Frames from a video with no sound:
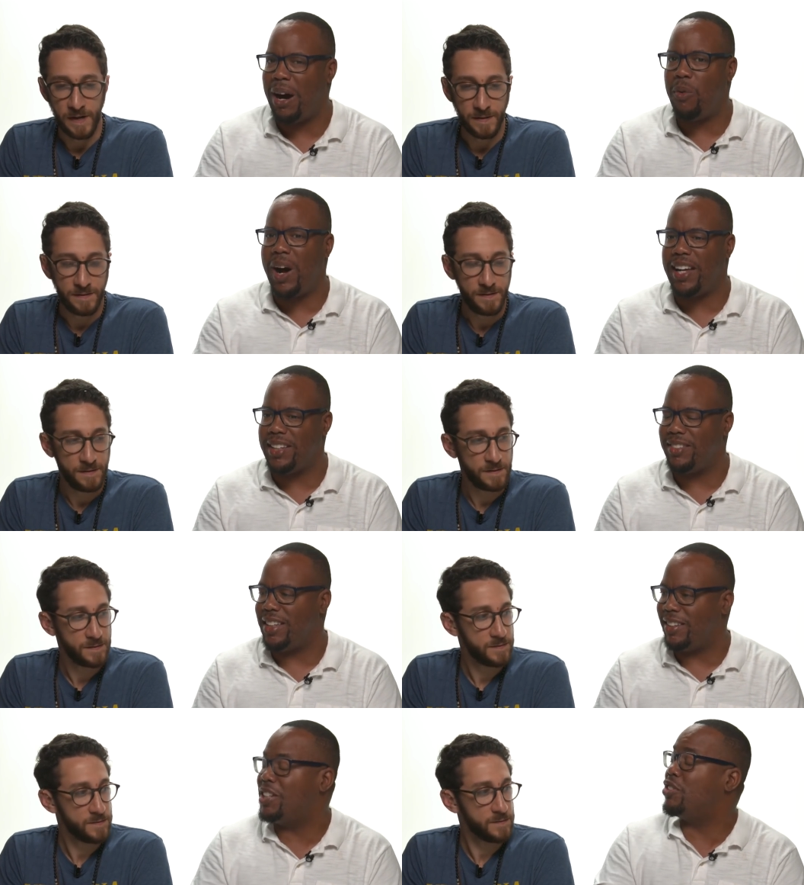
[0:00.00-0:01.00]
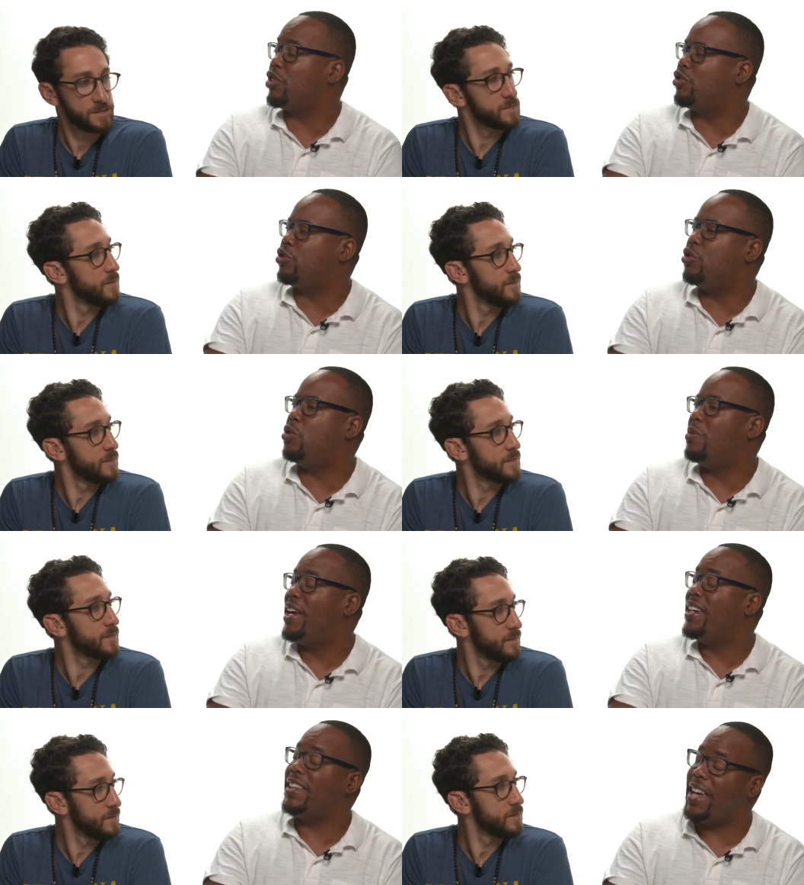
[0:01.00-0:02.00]
Speaker 1: about why this is. Let's just assume
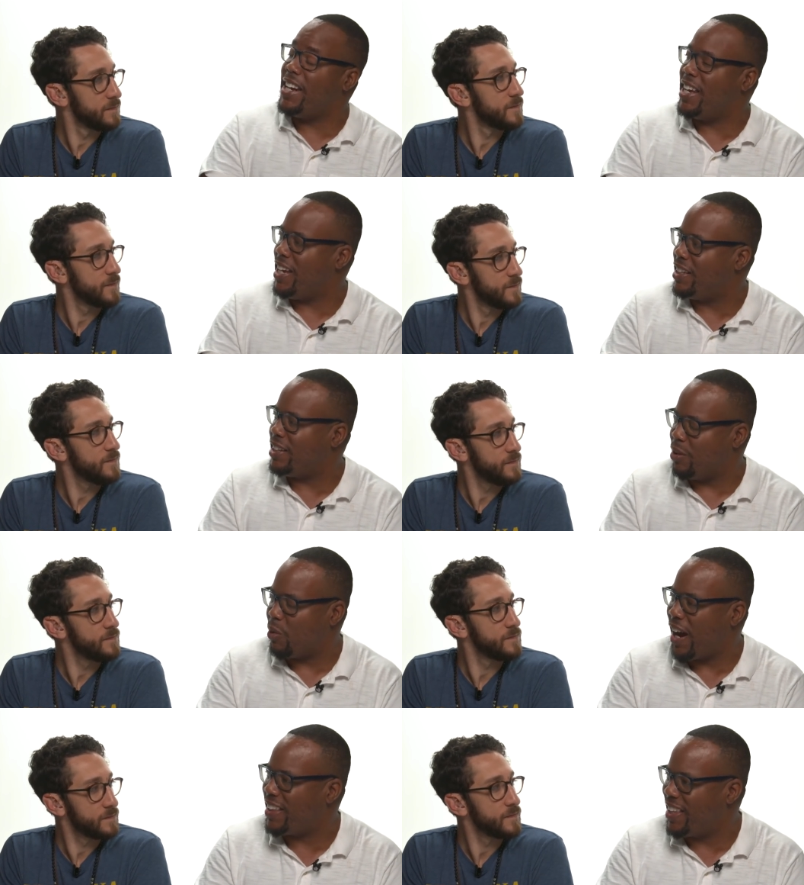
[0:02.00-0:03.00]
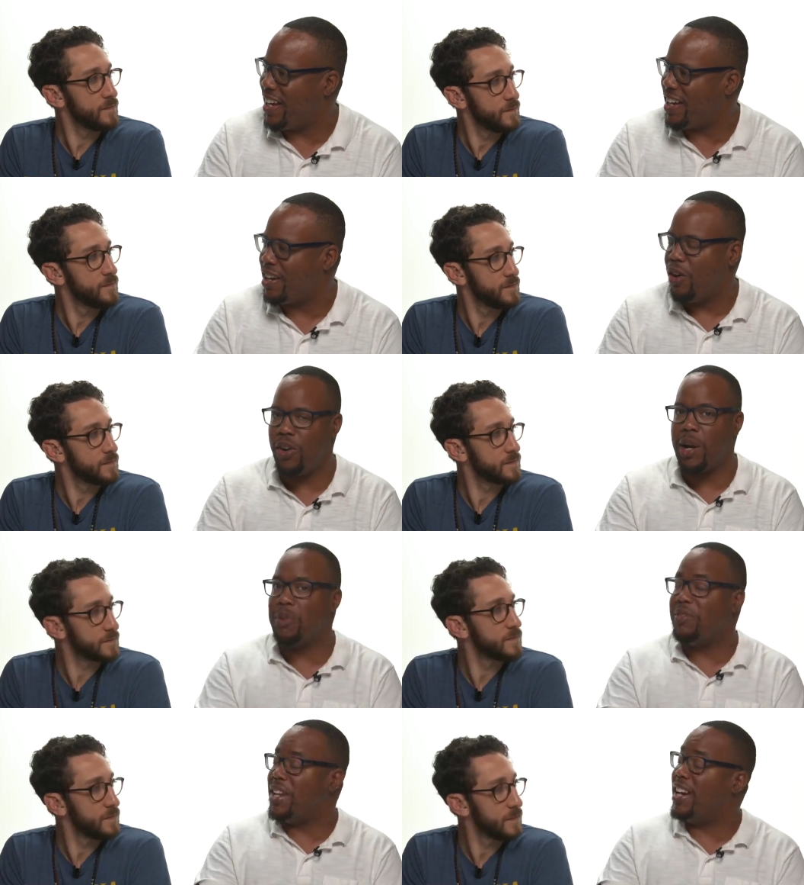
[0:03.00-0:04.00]
that they did the right thing or they
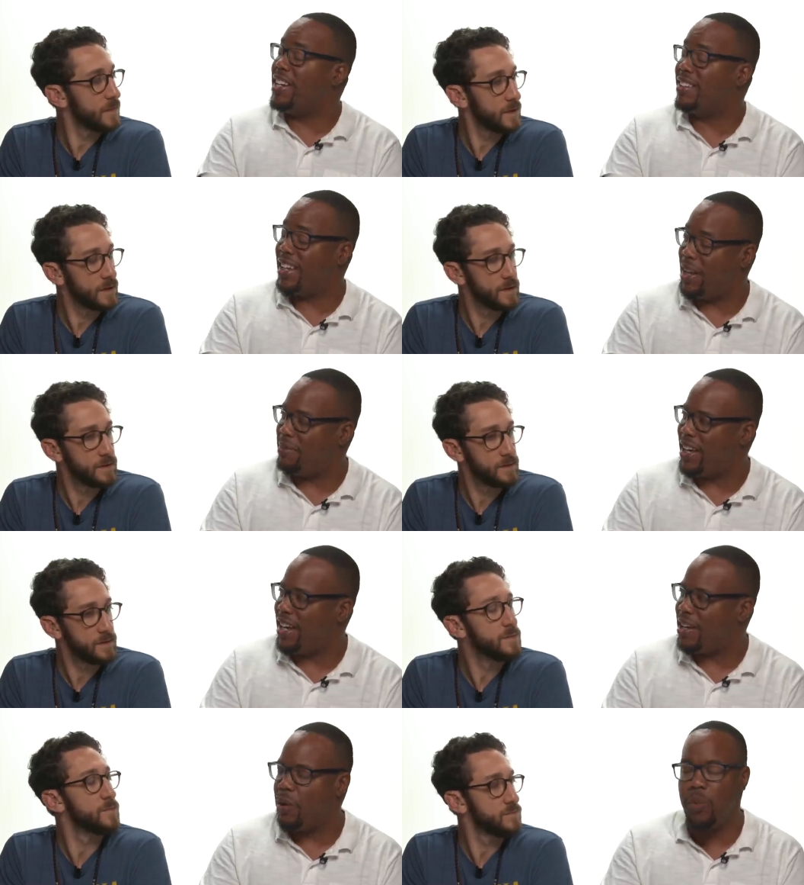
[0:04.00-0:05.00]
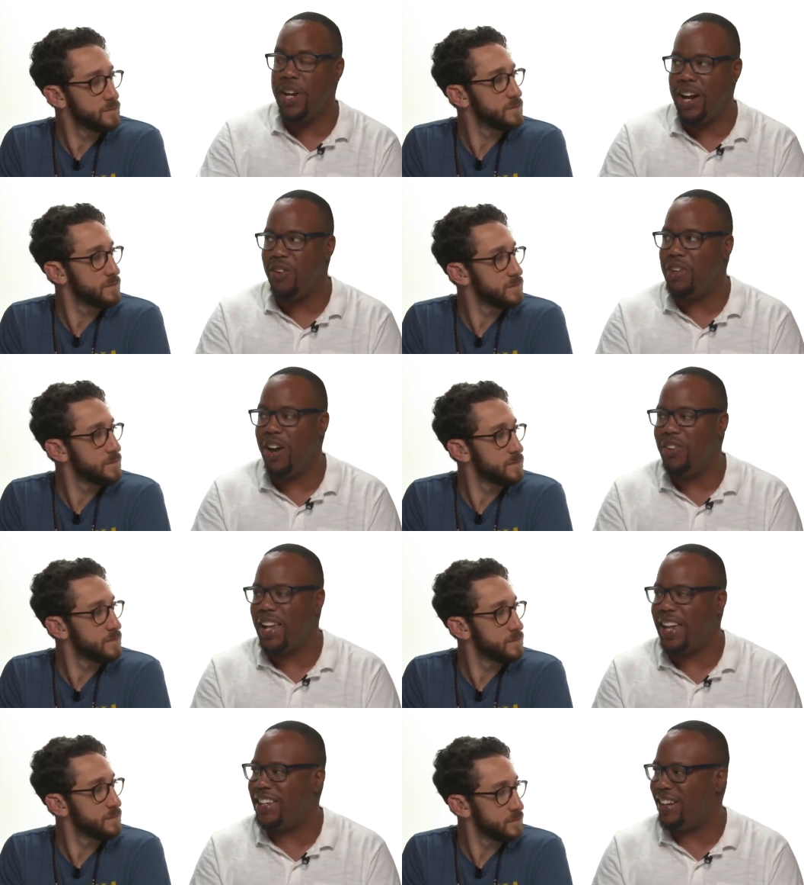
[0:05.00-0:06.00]
would have done the same thing. We don't know
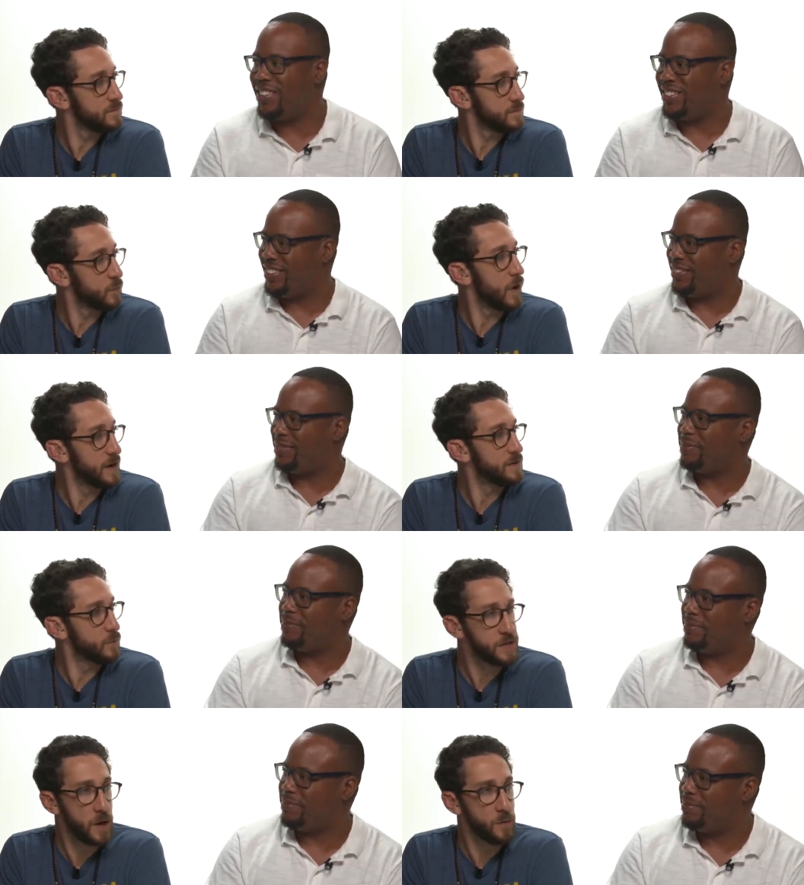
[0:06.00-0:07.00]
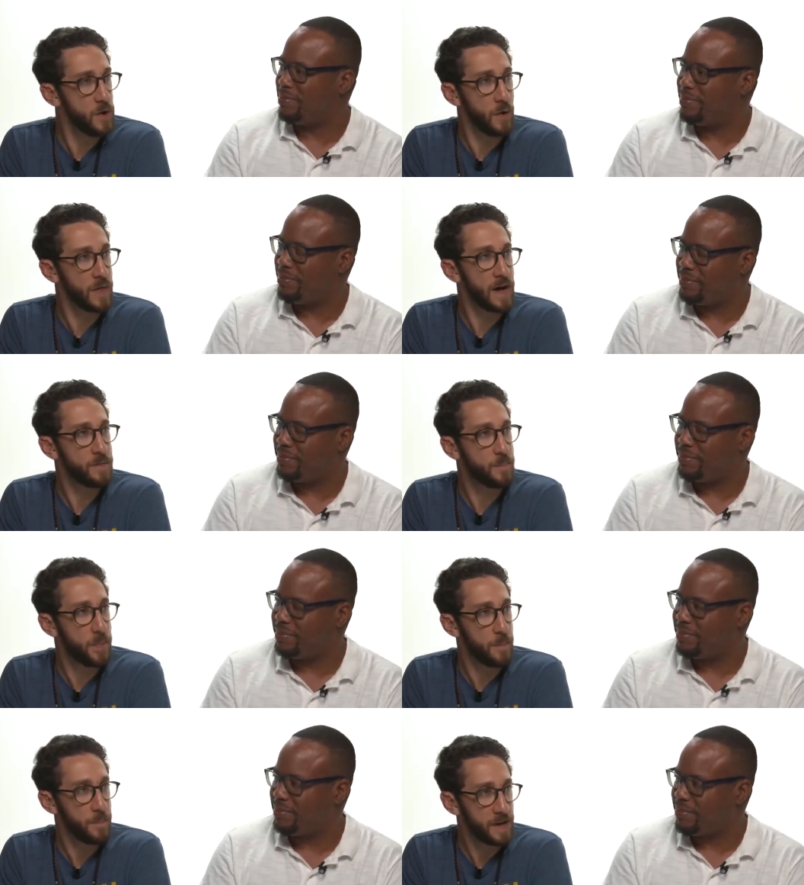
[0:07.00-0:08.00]
that
Speaker 2: though. Right. We don't know that.
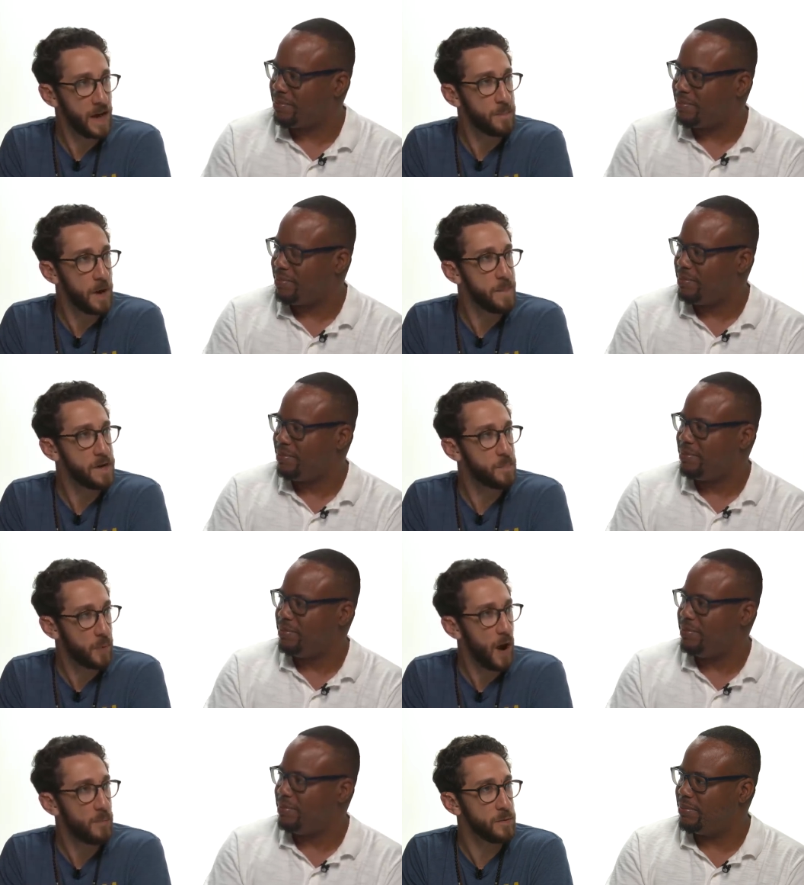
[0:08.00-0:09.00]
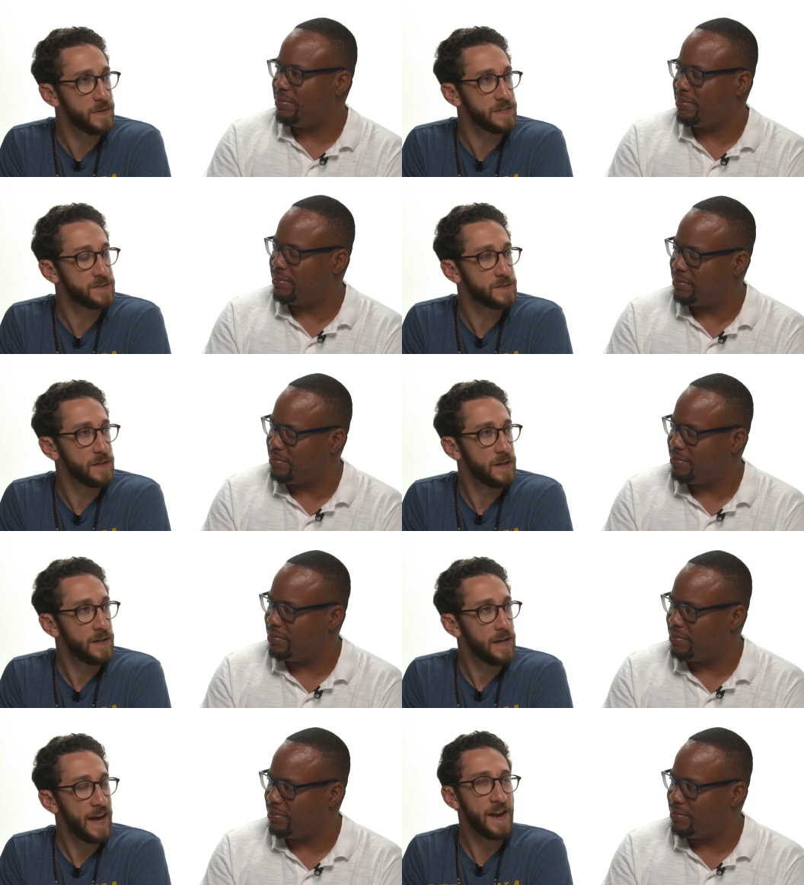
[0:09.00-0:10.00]
But again, my main problem is,
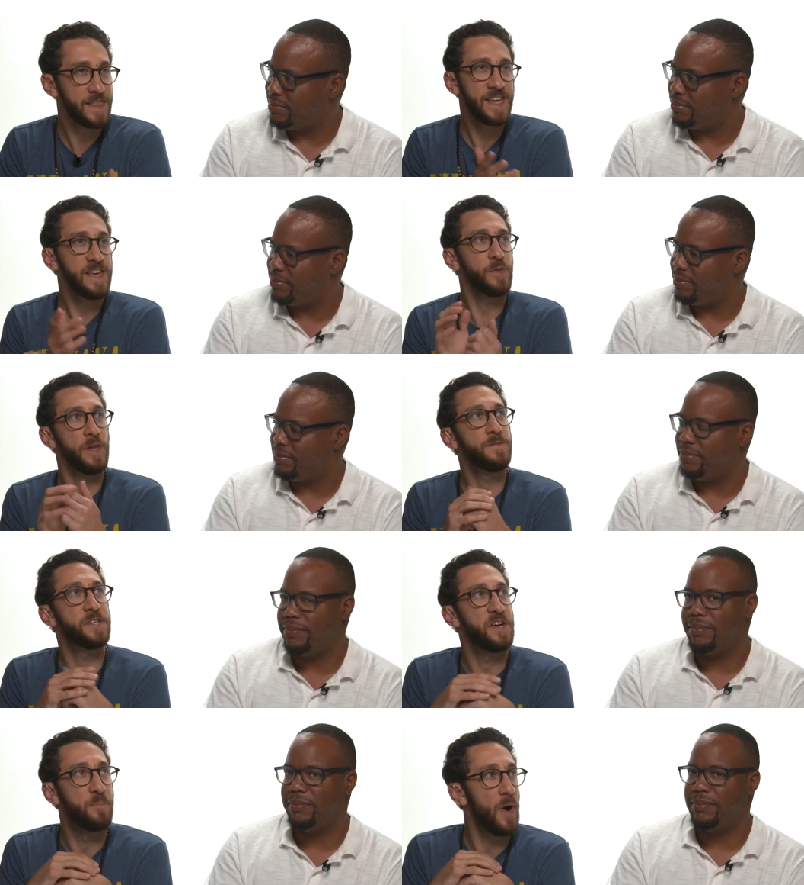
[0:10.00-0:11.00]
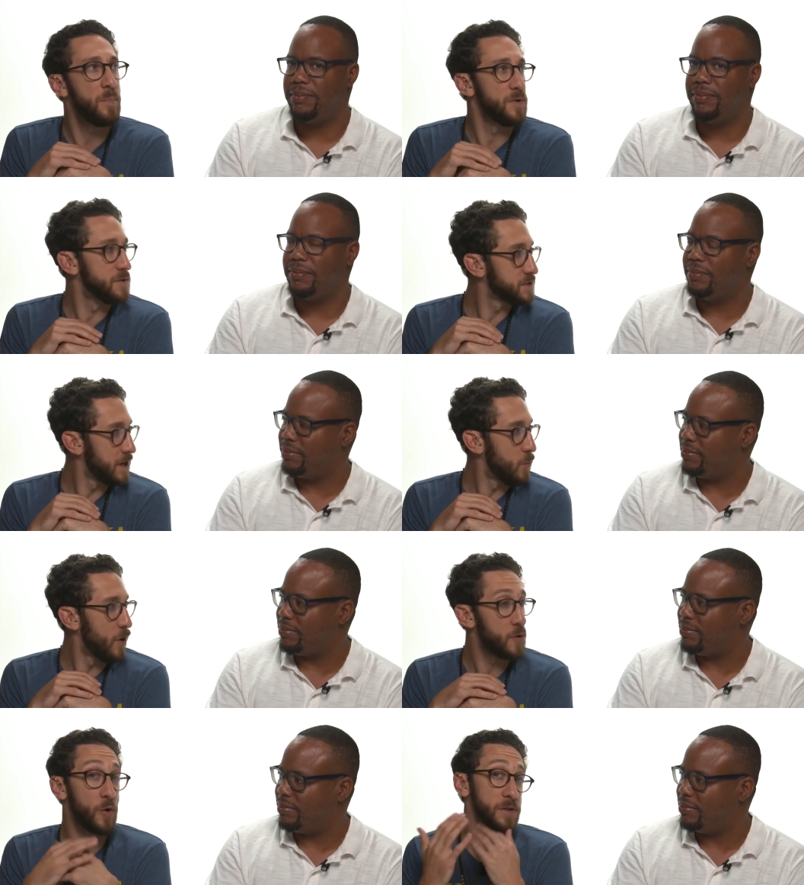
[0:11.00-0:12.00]
and I think he lives in a bubble somewhat,